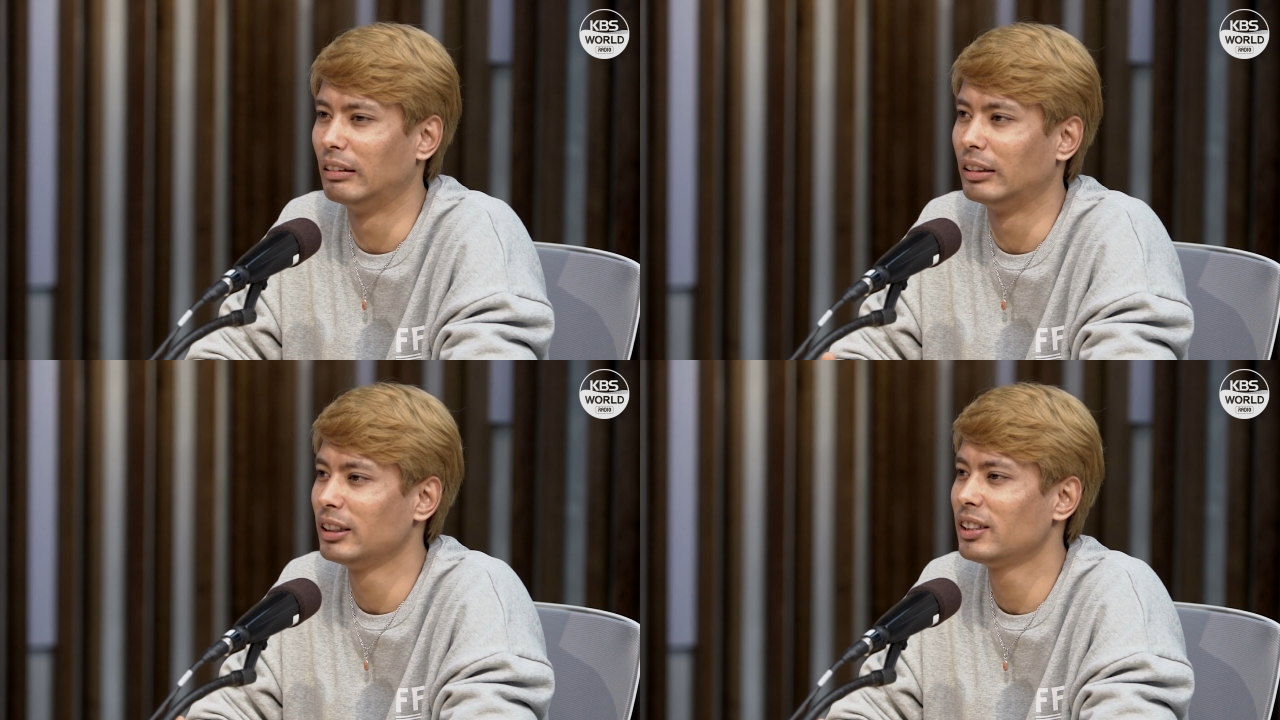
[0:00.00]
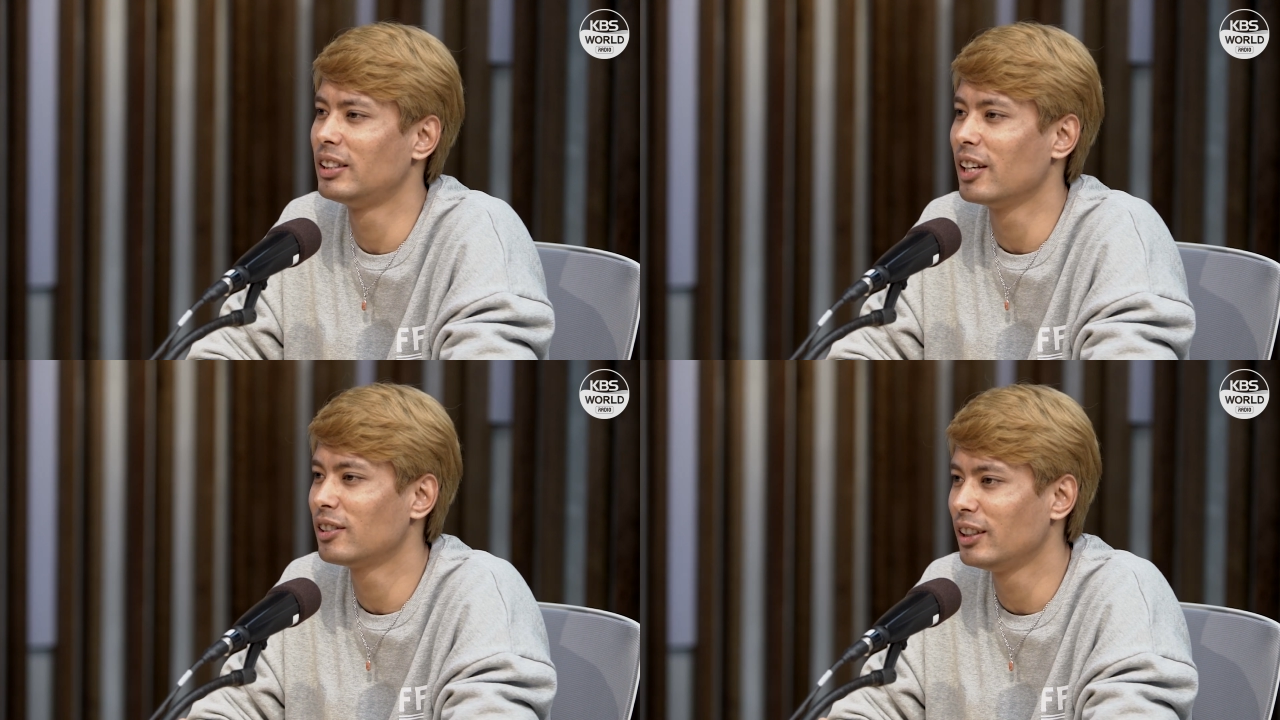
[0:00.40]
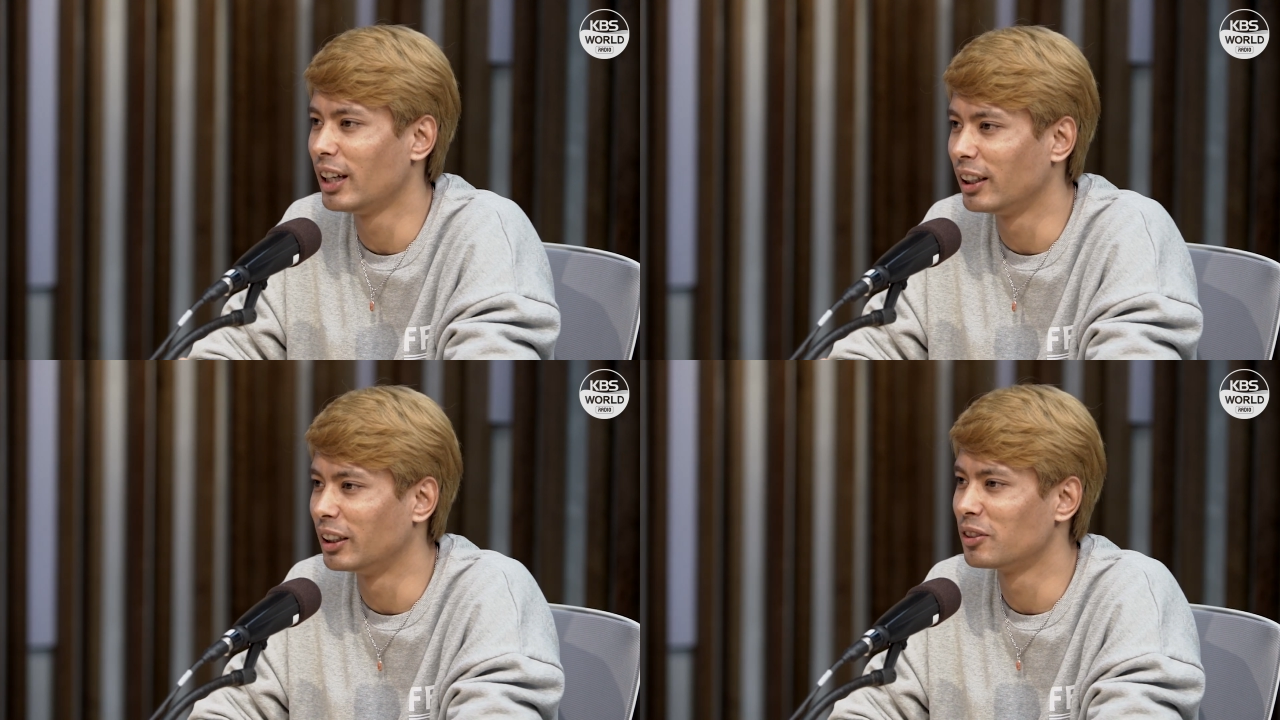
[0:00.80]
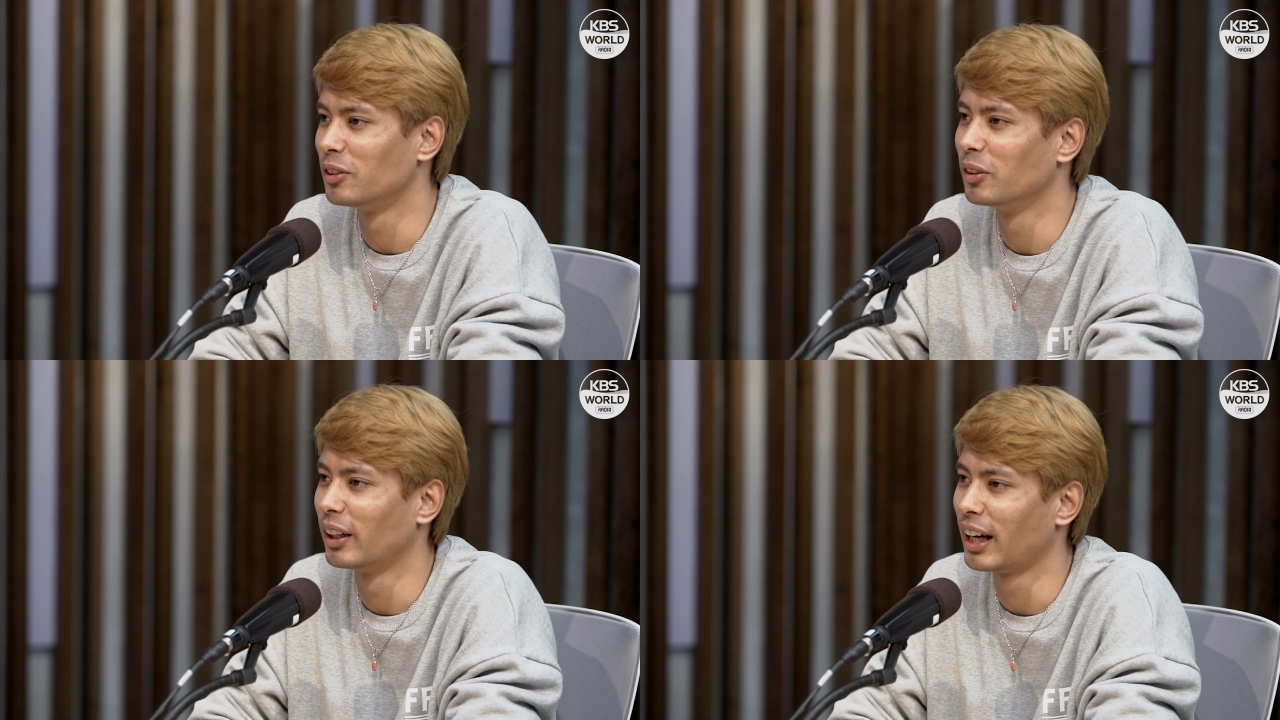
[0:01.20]
this is destiny i guess
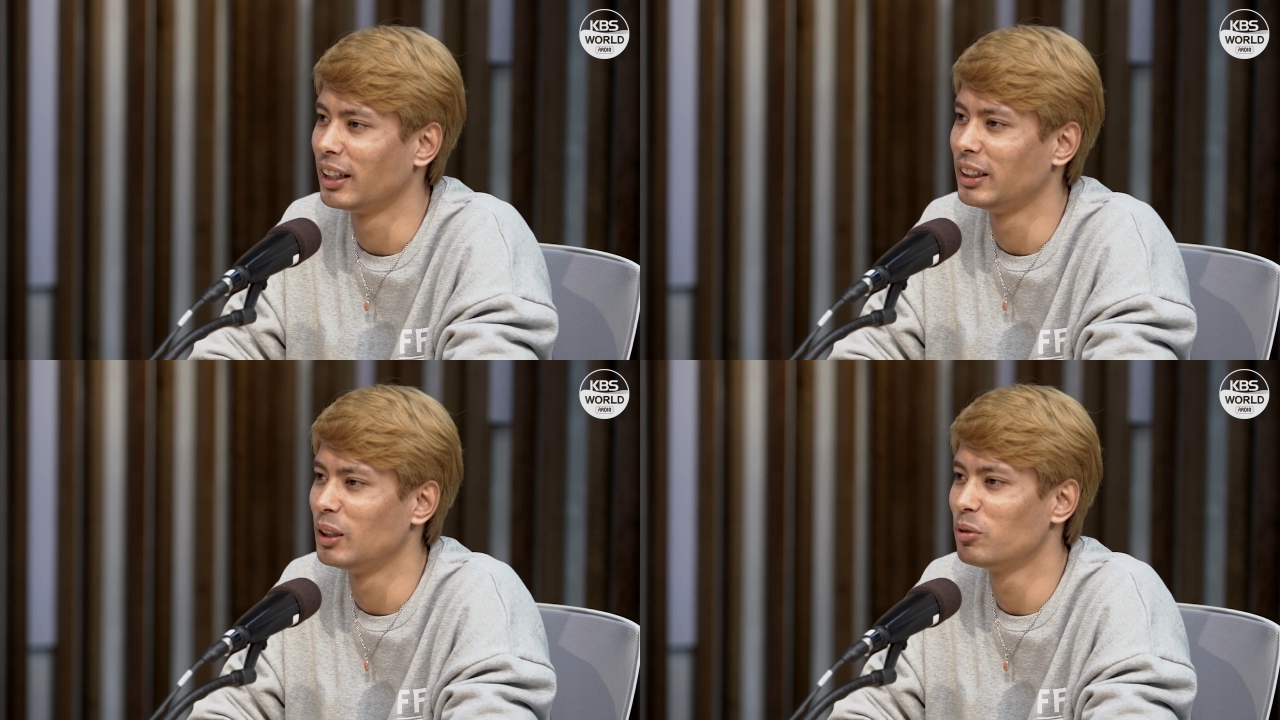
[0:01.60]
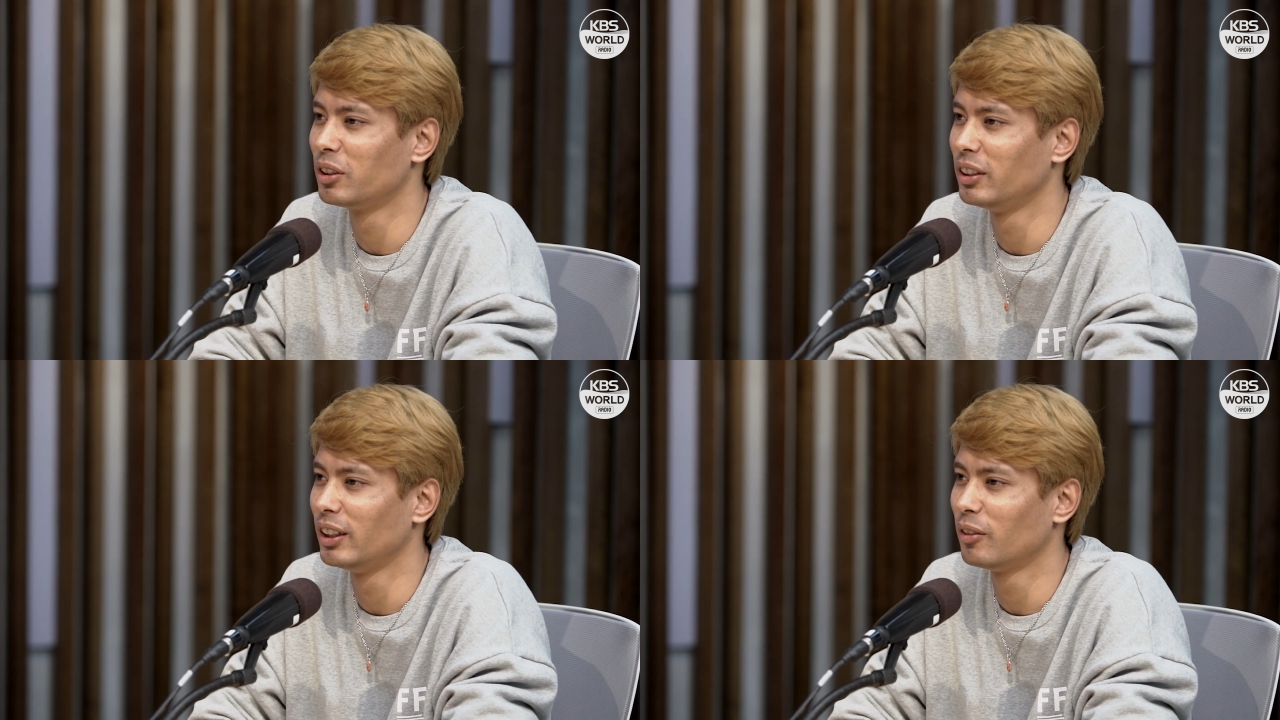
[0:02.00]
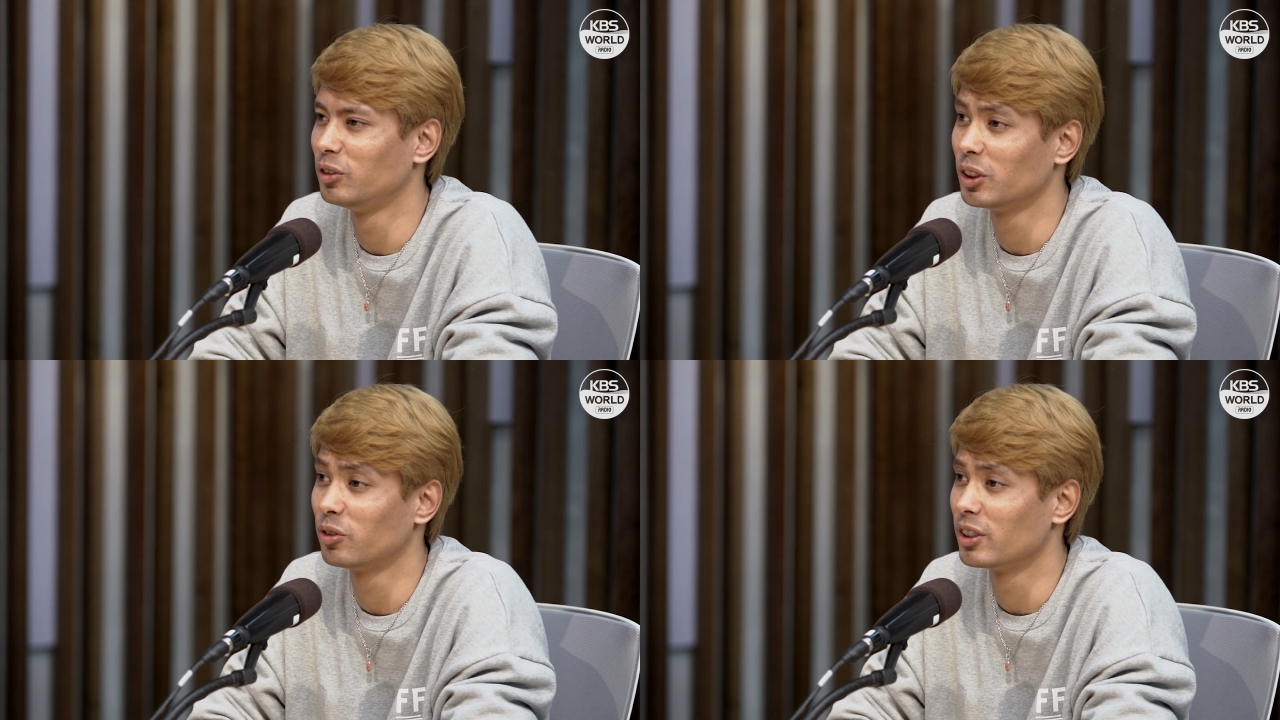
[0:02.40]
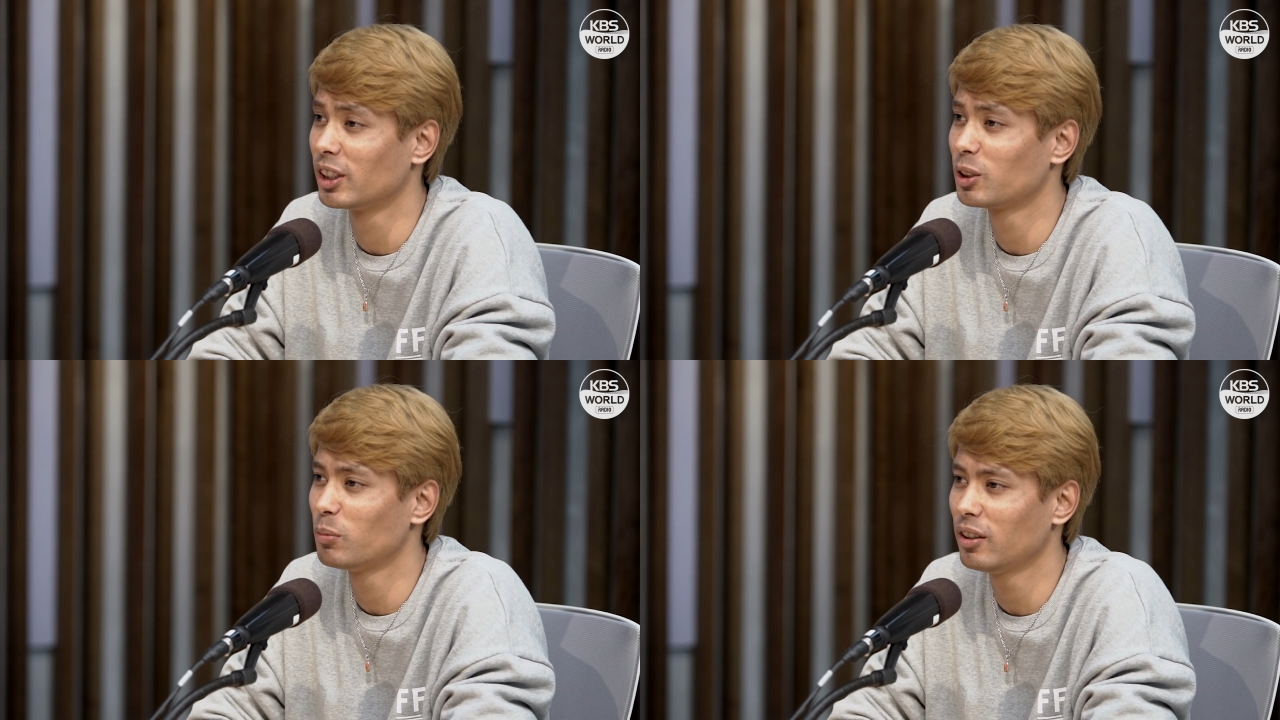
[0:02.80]
you know like i came to korea just for
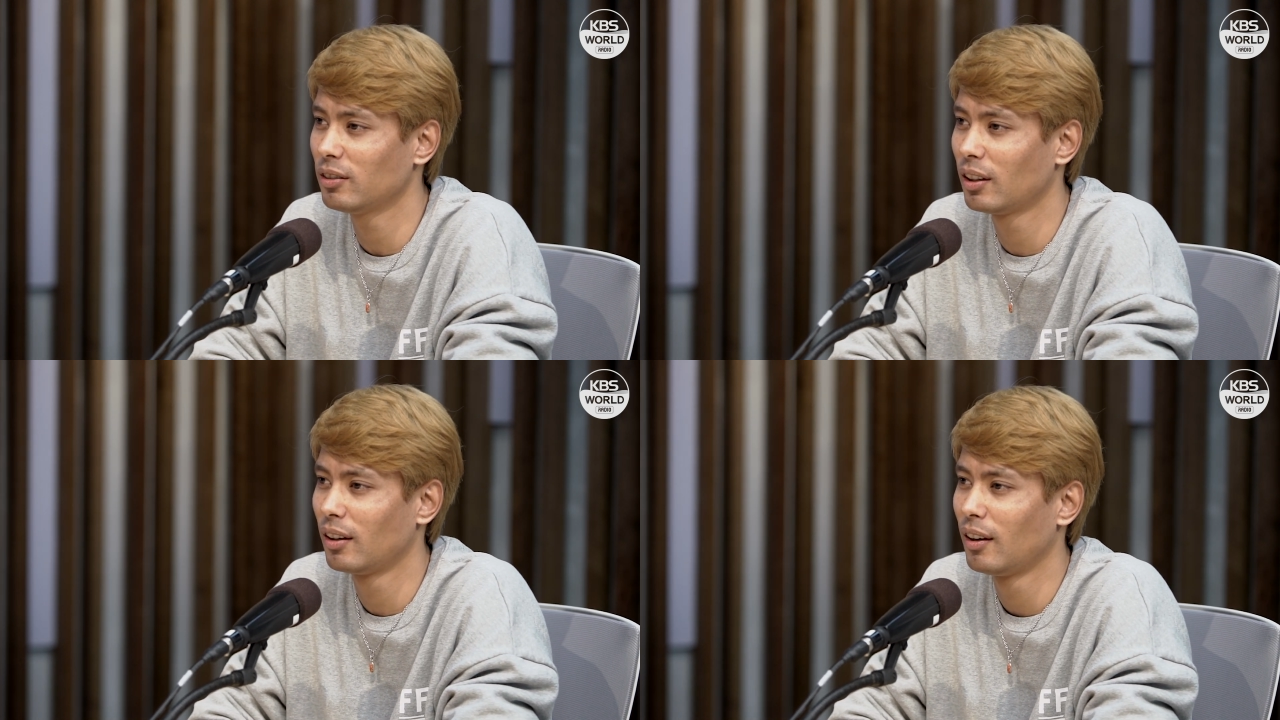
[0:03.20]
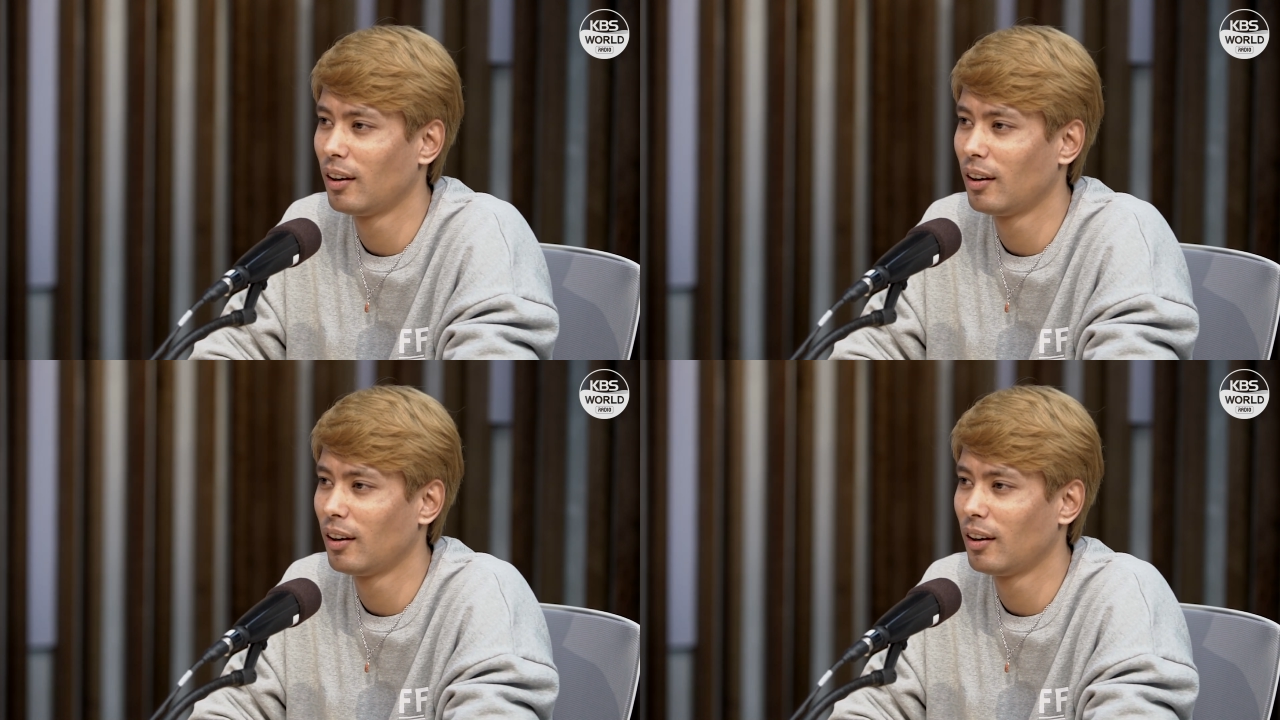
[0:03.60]
six months